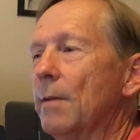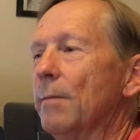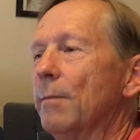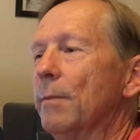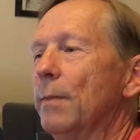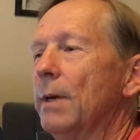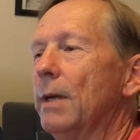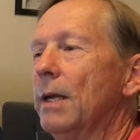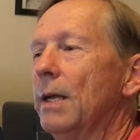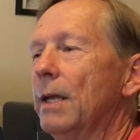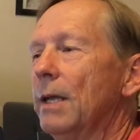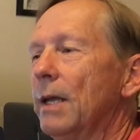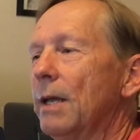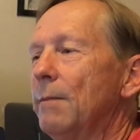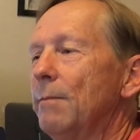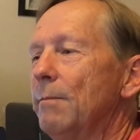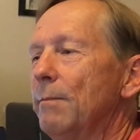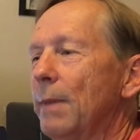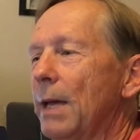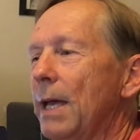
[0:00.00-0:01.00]
But
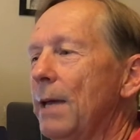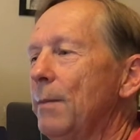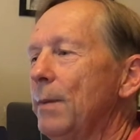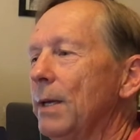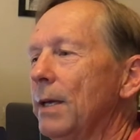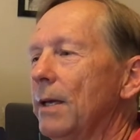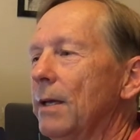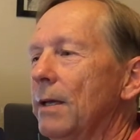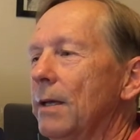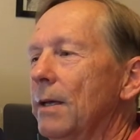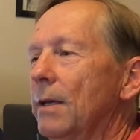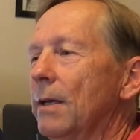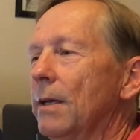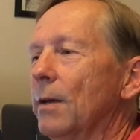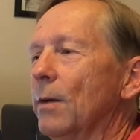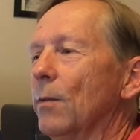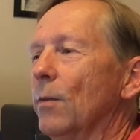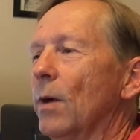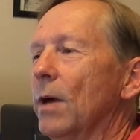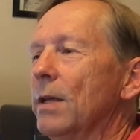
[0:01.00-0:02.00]
again, maybe
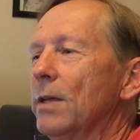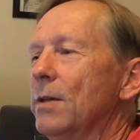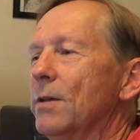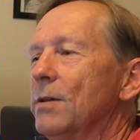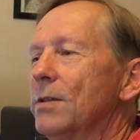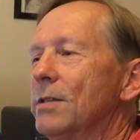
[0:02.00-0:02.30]
what you